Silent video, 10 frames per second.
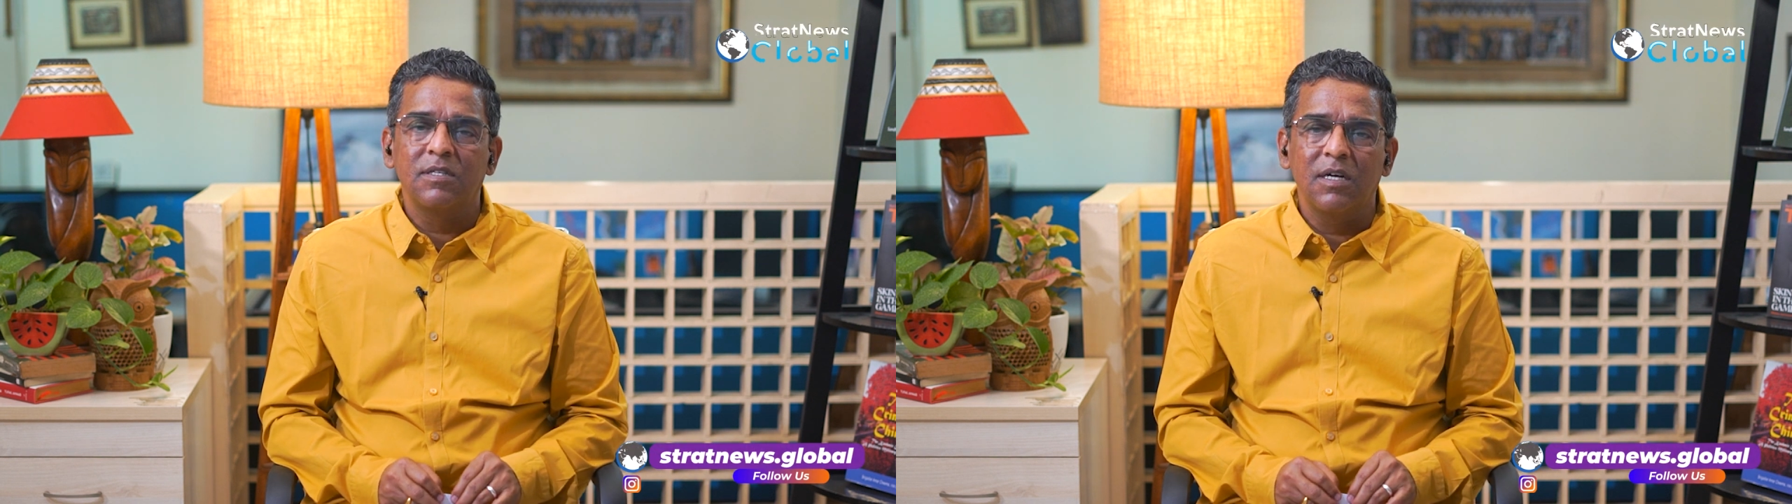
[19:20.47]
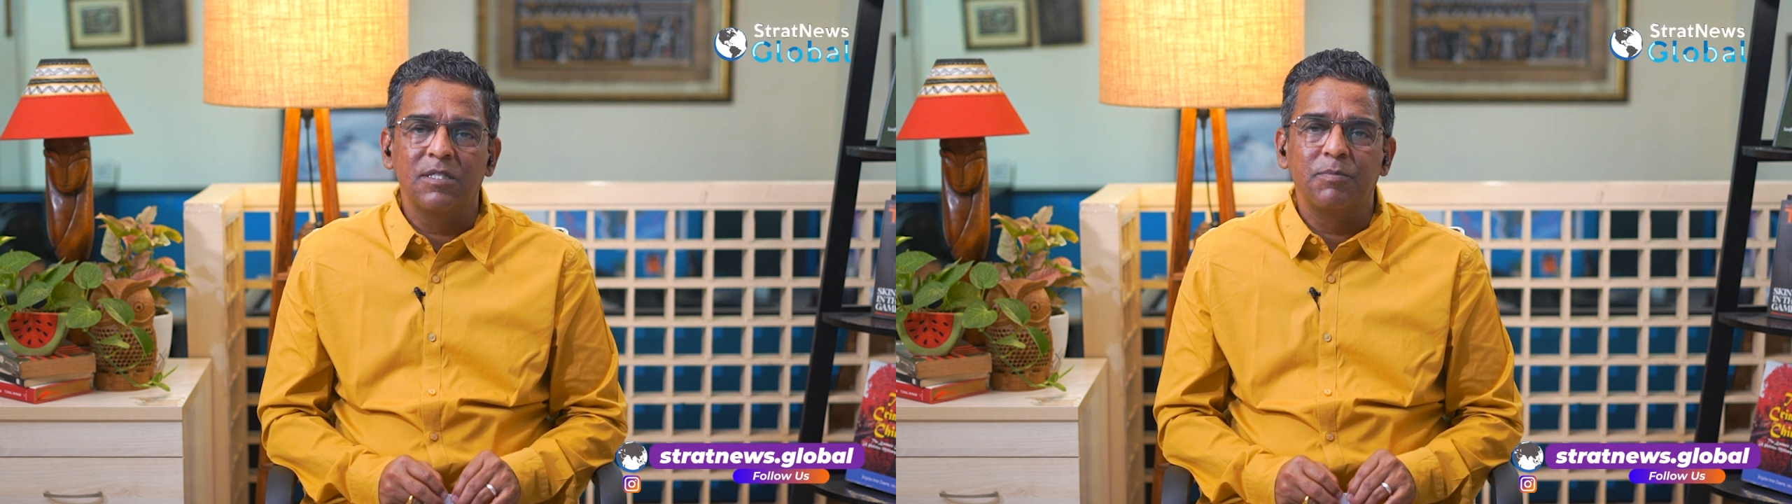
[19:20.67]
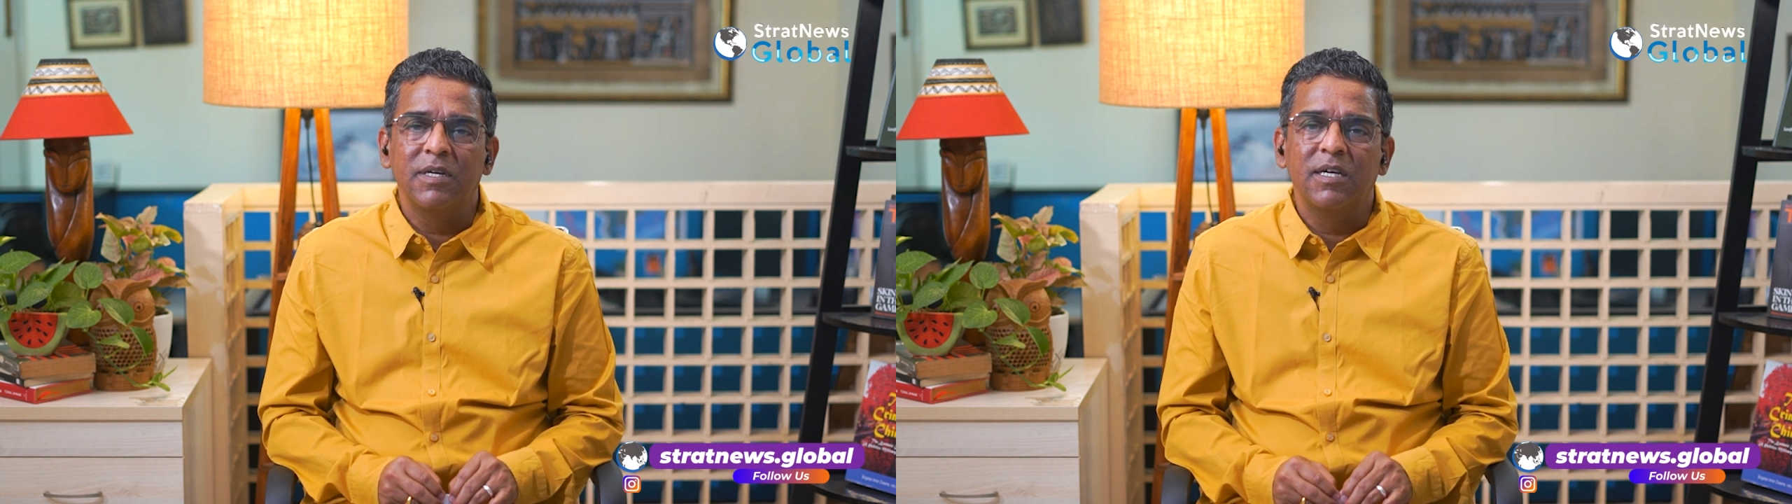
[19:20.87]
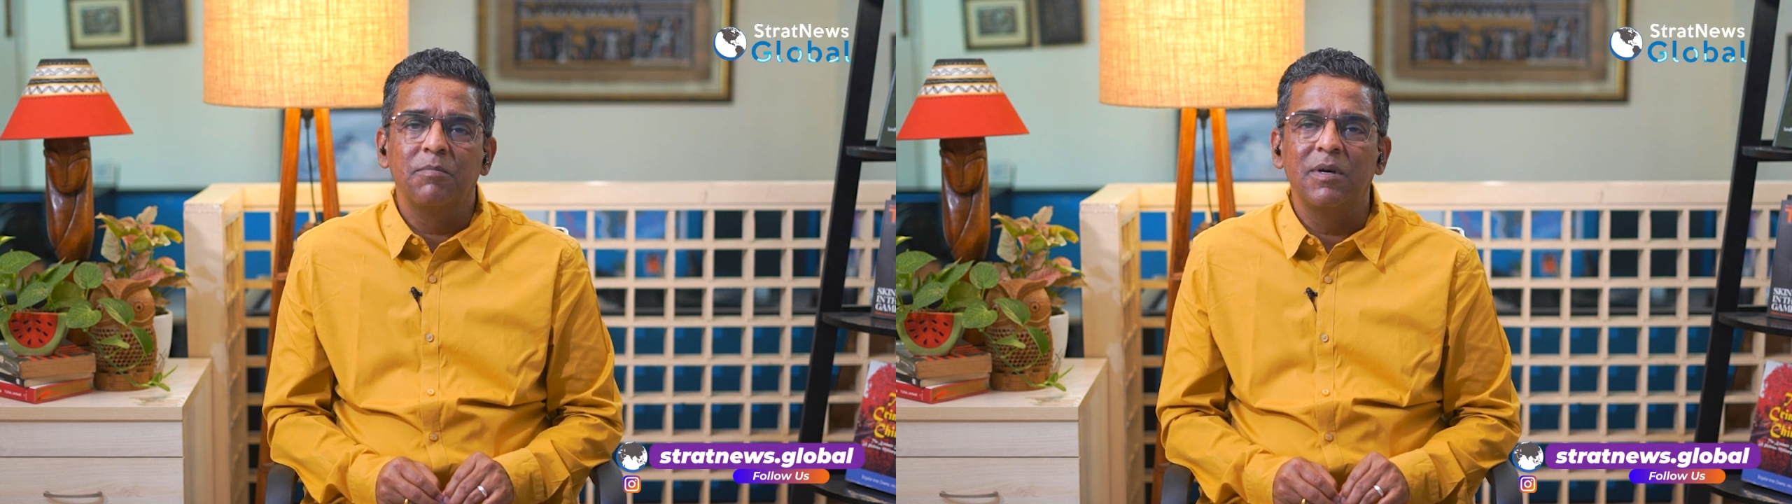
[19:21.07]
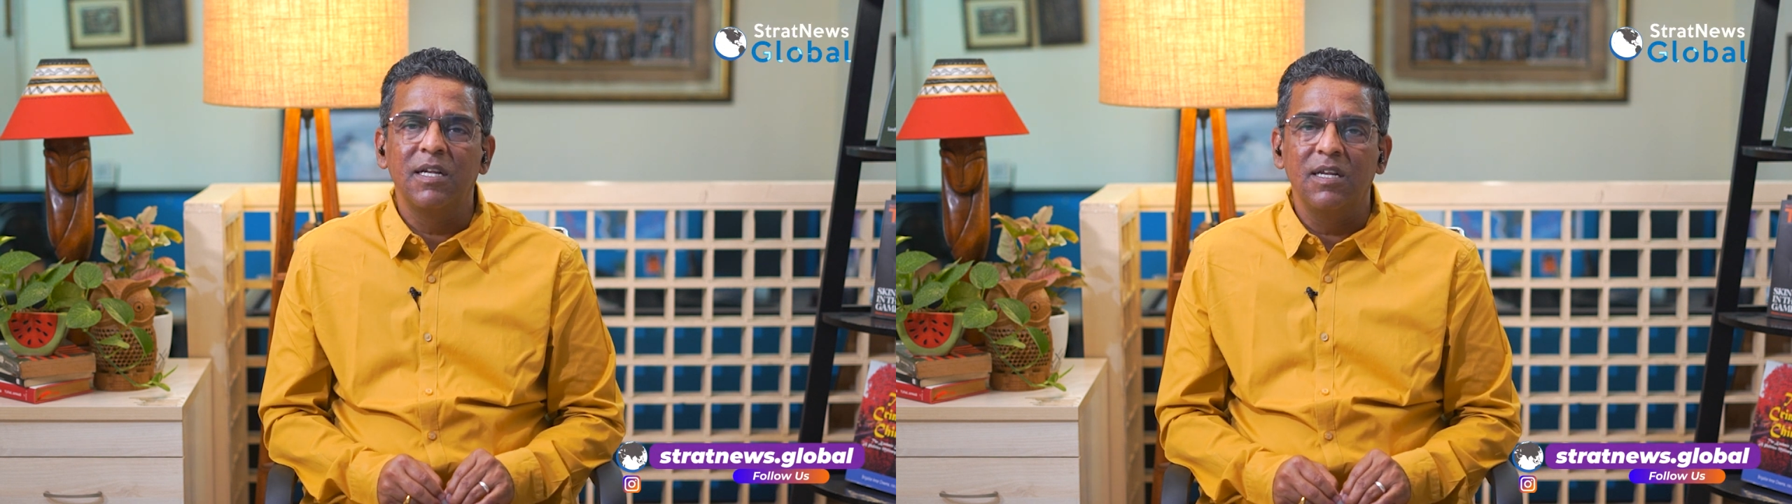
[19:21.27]
are
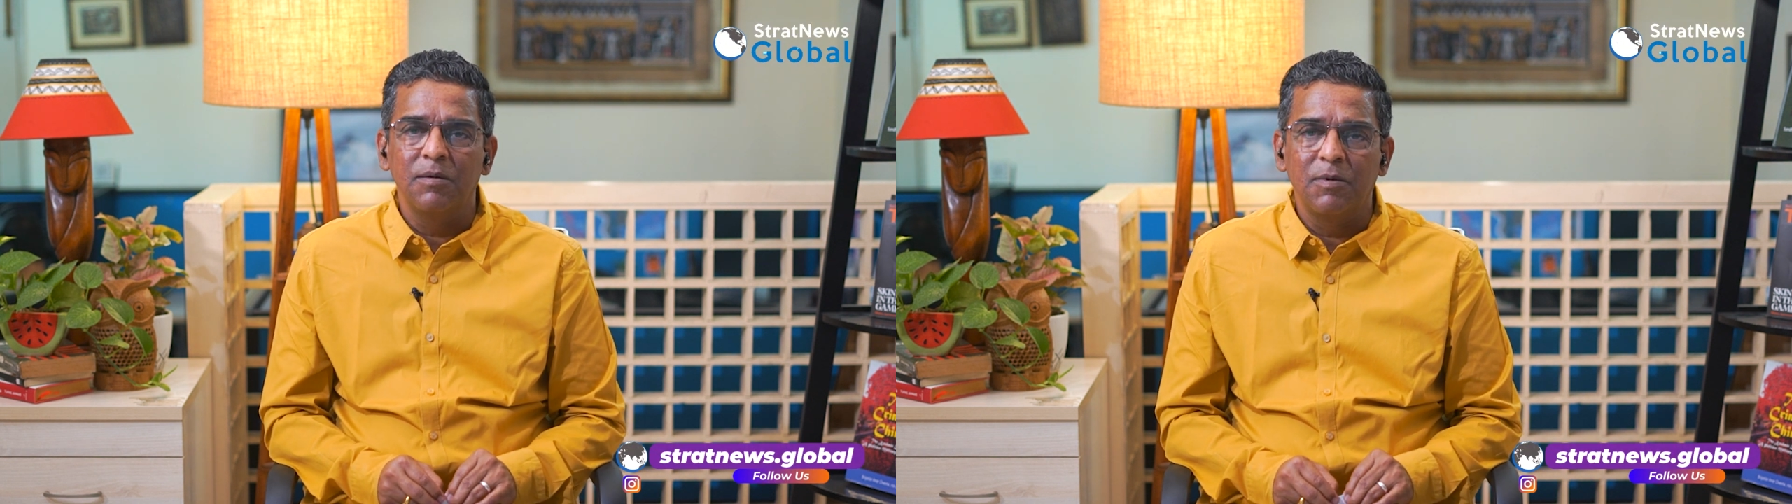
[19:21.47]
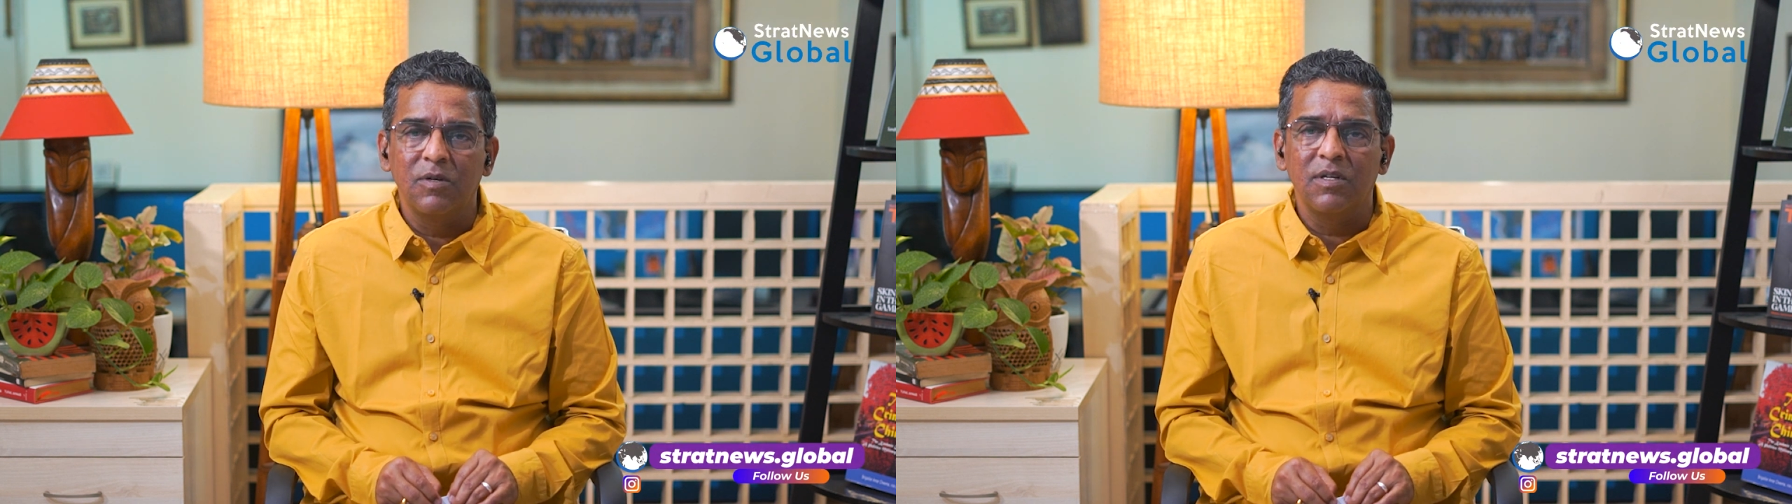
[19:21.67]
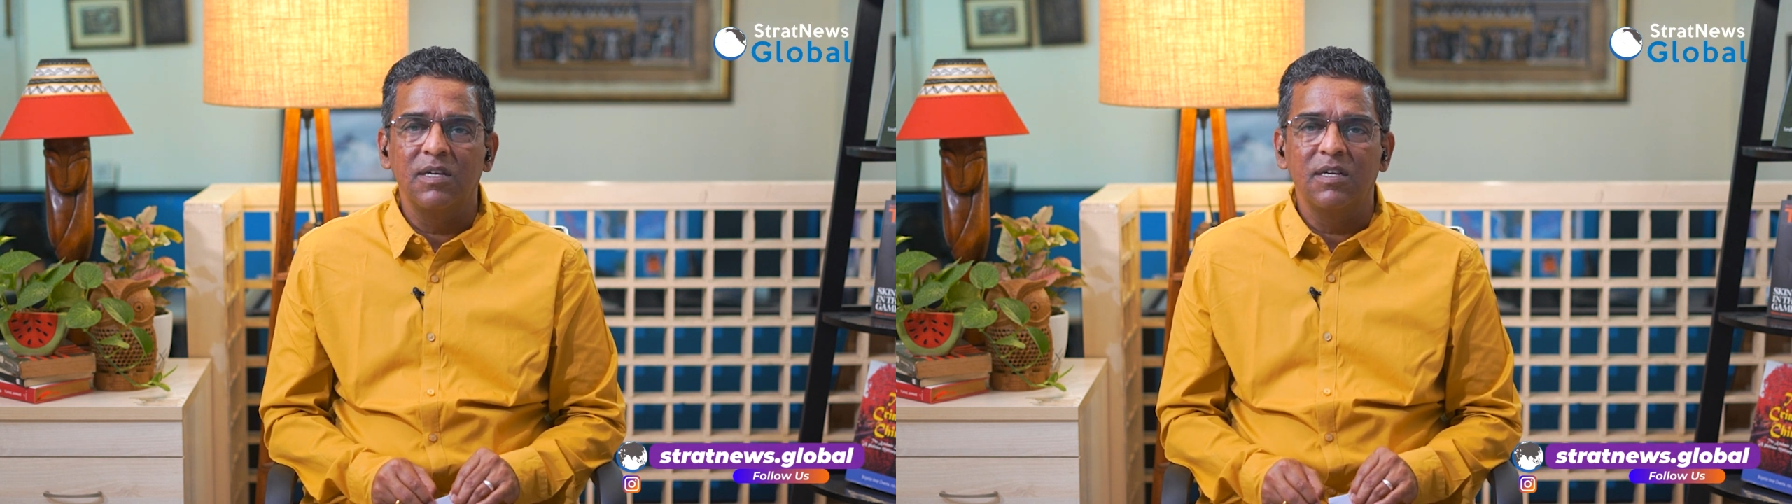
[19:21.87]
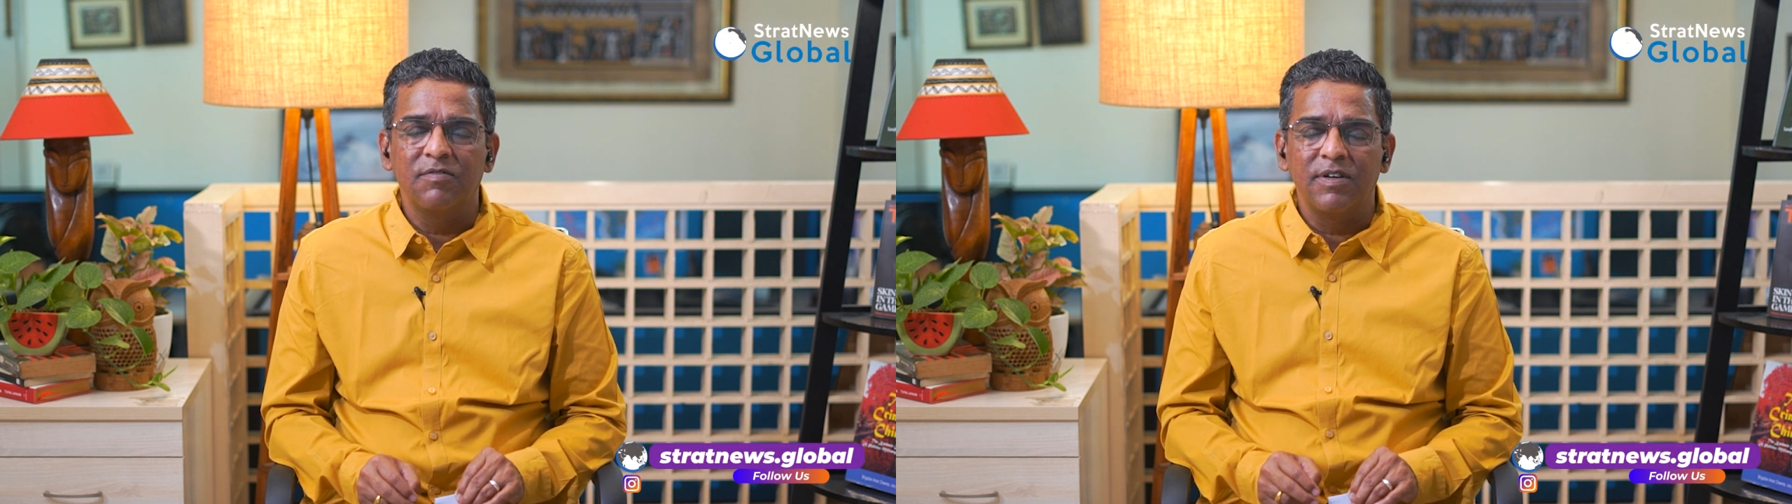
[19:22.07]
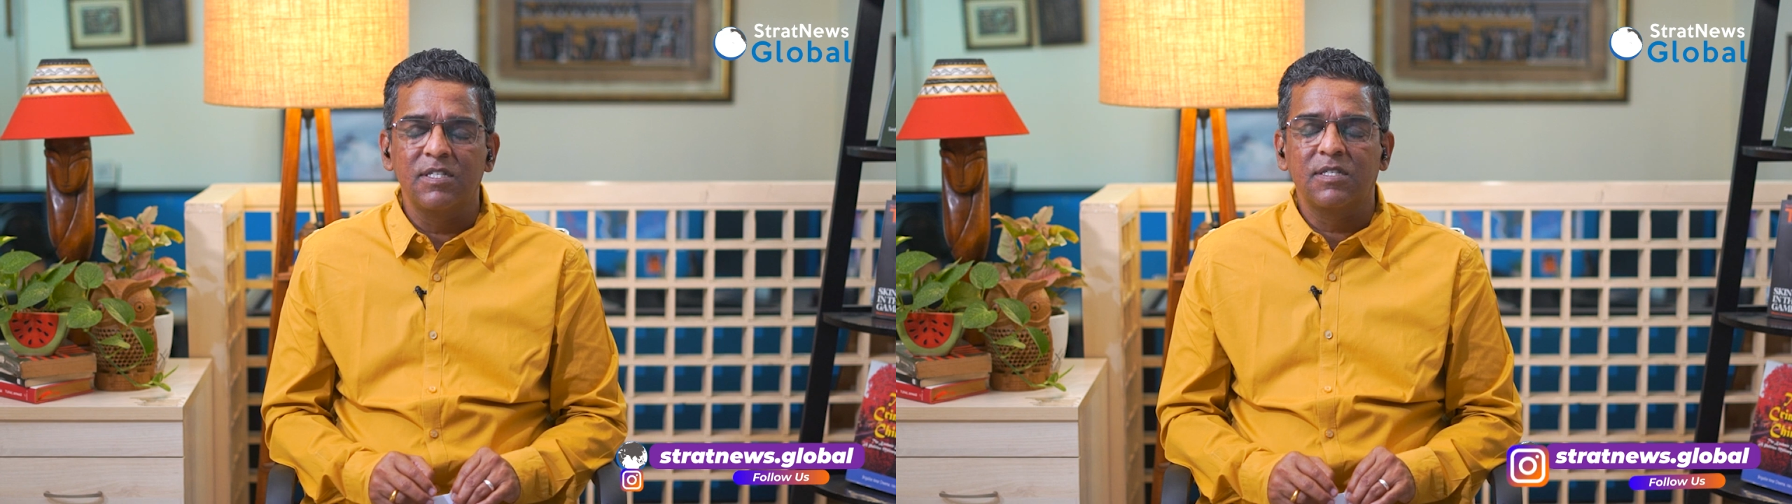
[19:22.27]
speaking mainly about the
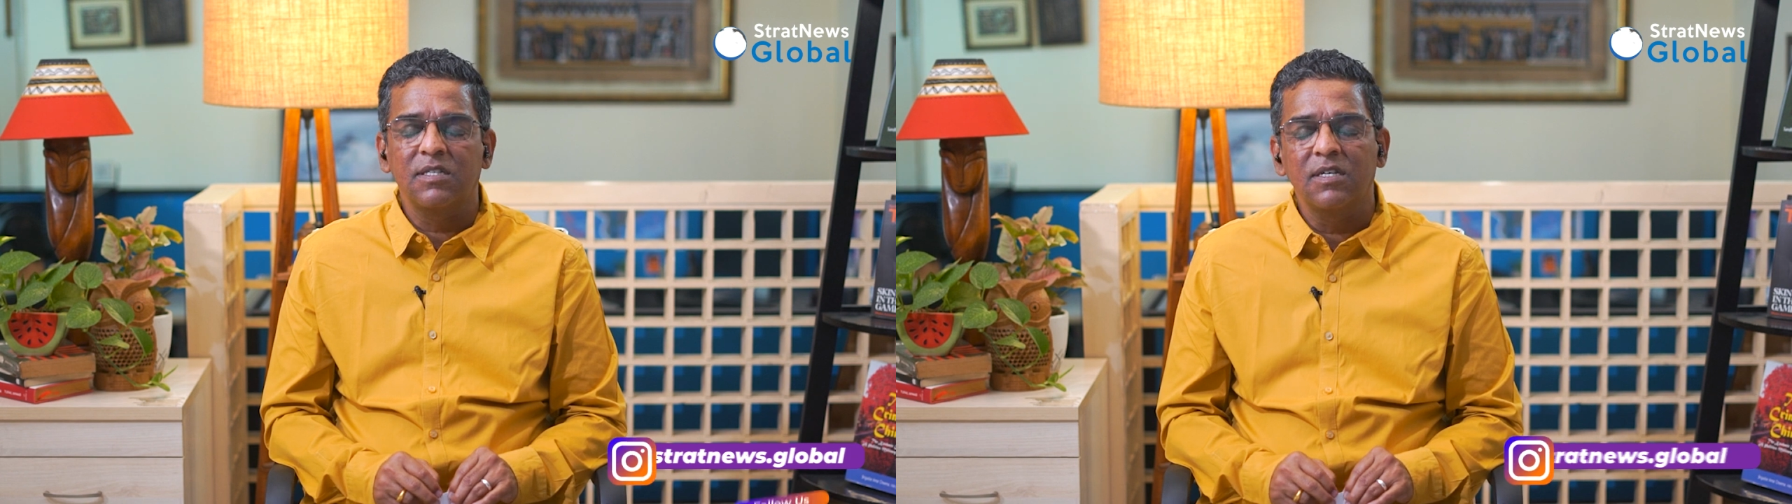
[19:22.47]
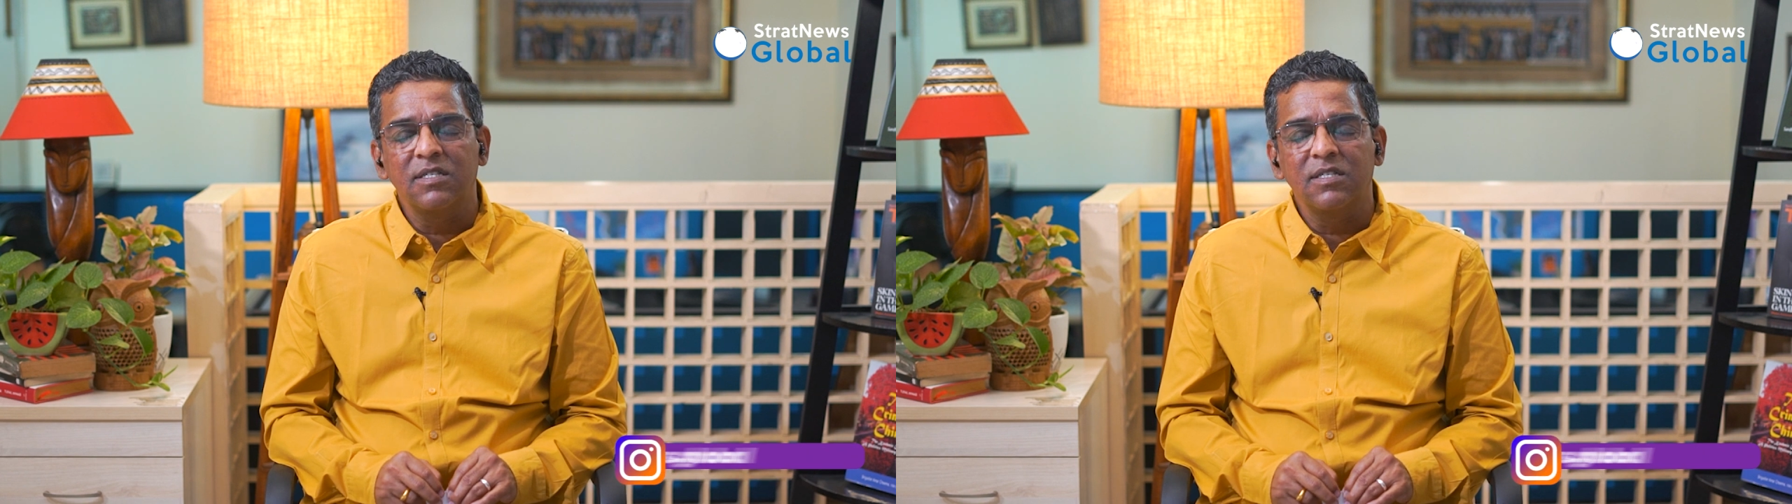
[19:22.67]
defense